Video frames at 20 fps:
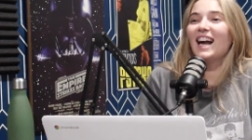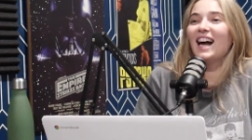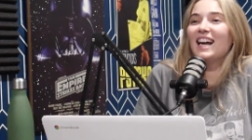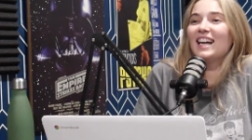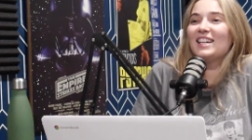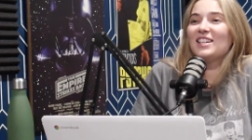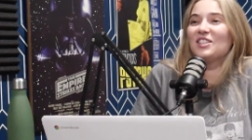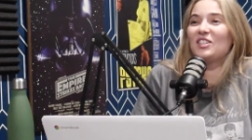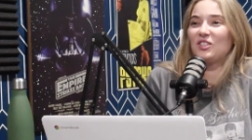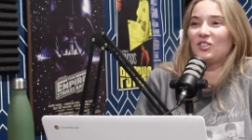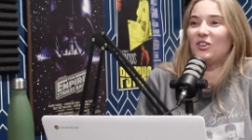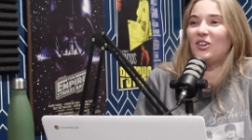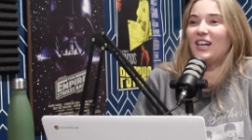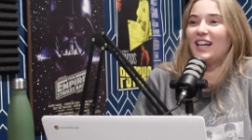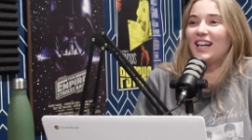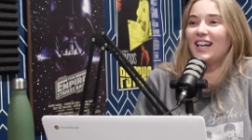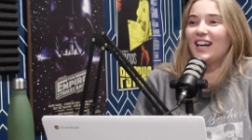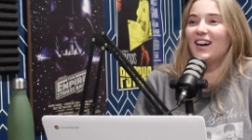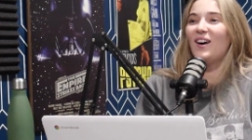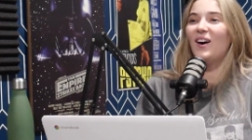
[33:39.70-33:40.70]

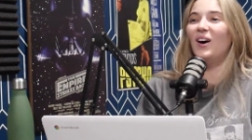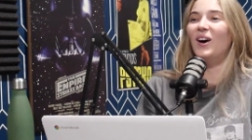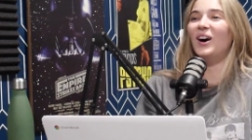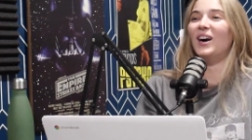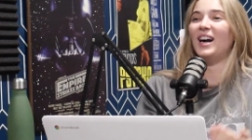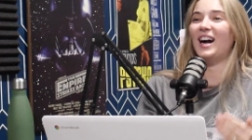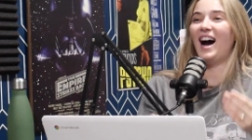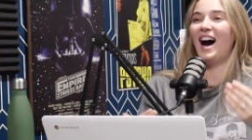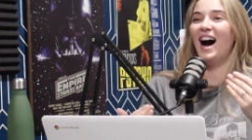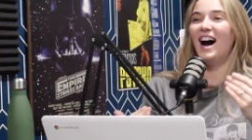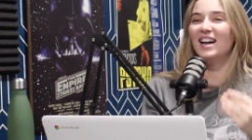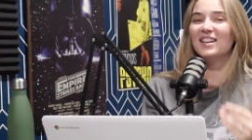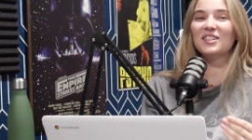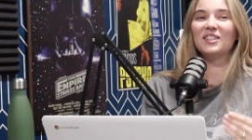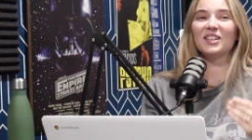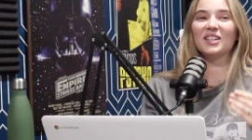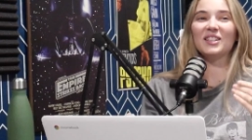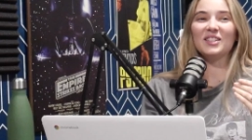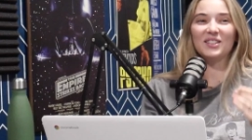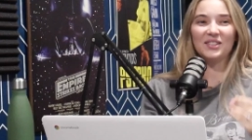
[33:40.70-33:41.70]
enjoy are
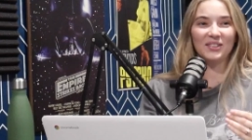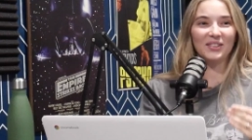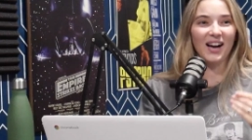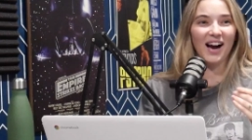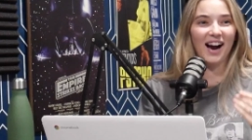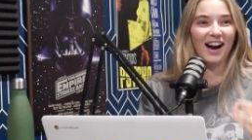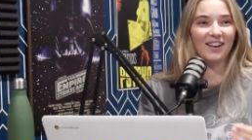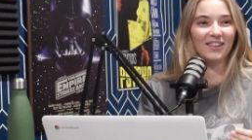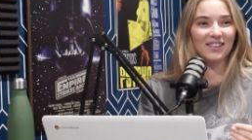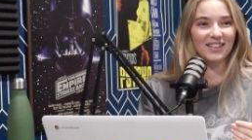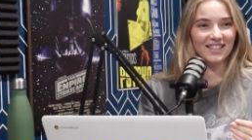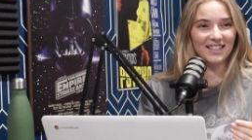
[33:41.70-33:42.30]
under 2 hours. The cut